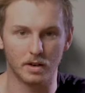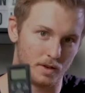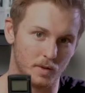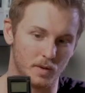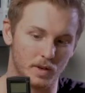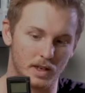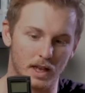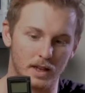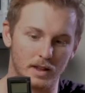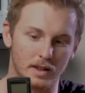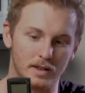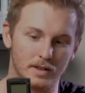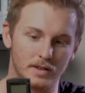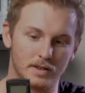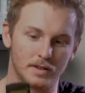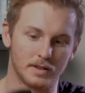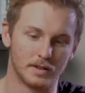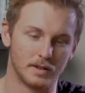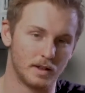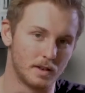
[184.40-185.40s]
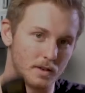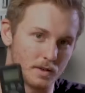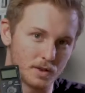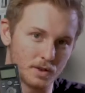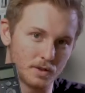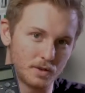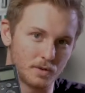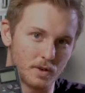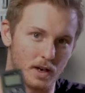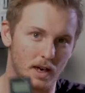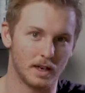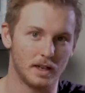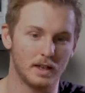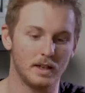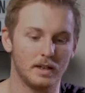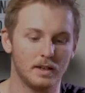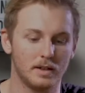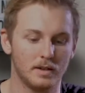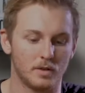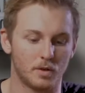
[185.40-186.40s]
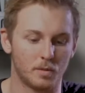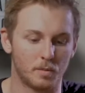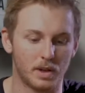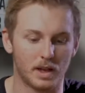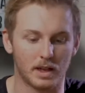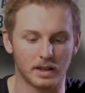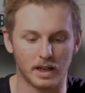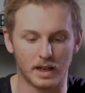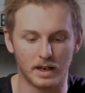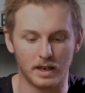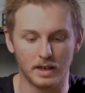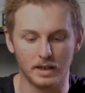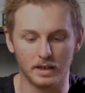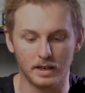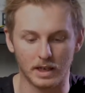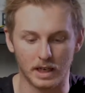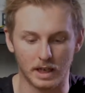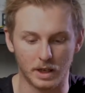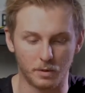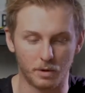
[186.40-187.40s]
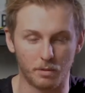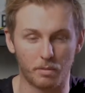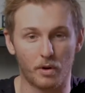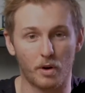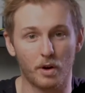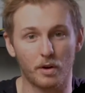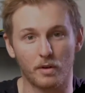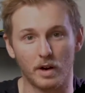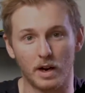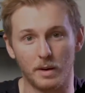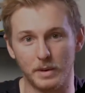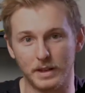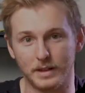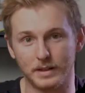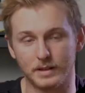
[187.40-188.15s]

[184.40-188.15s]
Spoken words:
you would get this little tool right here, you would plug that in and you would program and